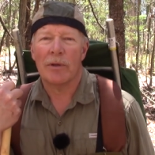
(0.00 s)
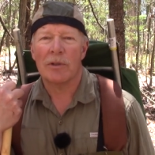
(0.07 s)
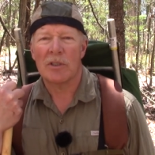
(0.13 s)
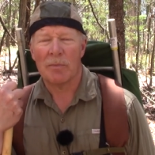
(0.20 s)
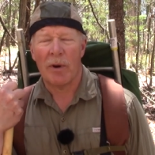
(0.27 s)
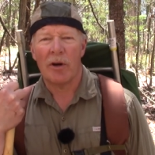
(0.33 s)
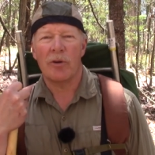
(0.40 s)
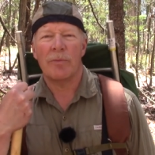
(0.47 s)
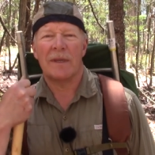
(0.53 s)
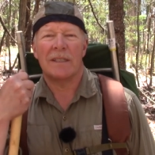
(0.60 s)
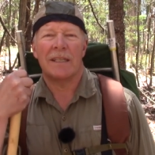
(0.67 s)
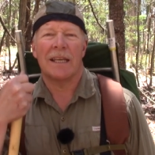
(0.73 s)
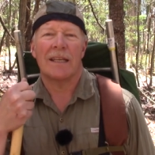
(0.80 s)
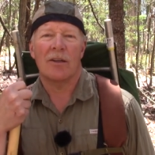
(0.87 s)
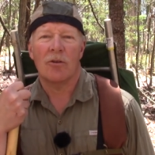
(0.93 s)
that inspired me
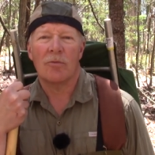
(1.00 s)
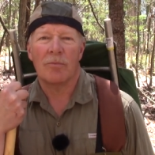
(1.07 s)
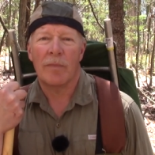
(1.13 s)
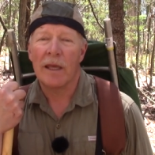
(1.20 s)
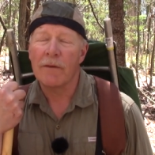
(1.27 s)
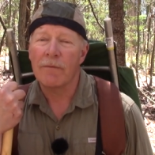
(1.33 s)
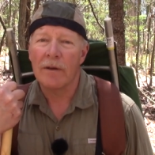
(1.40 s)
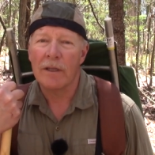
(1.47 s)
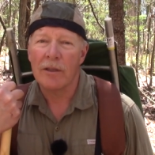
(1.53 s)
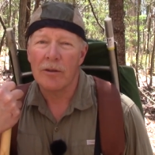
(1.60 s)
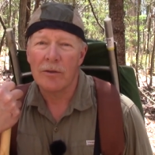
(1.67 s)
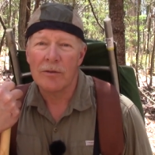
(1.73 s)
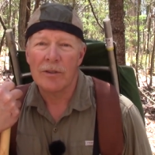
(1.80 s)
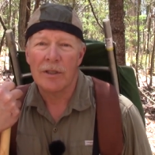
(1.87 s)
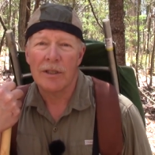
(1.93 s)
to get out and make
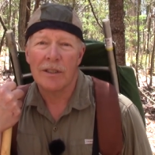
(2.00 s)
videos.